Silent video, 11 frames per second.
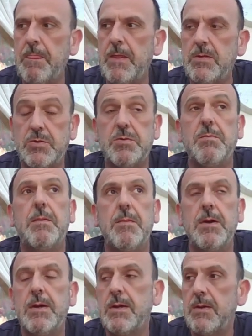Just remember,
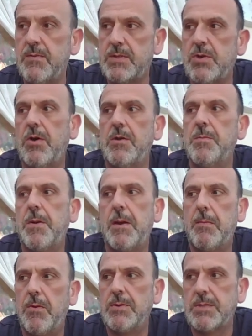the title of the
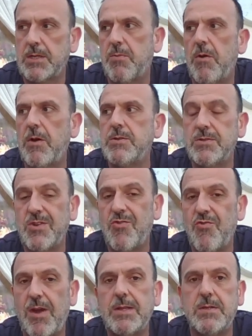paper is Explorations in
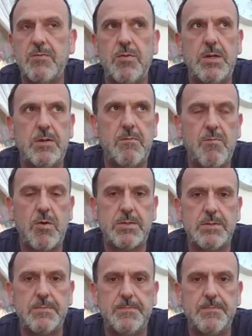Creative Reading and Writing.